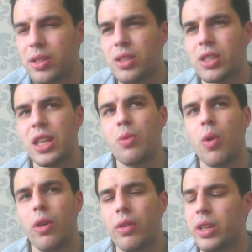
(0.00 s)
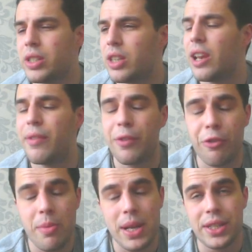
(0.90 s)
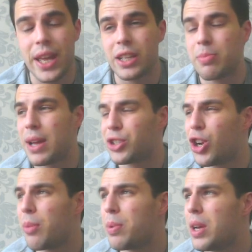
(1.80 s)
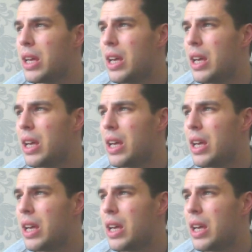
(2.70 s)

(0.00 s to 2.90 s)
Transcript: see what is delivered for him in his next matchup.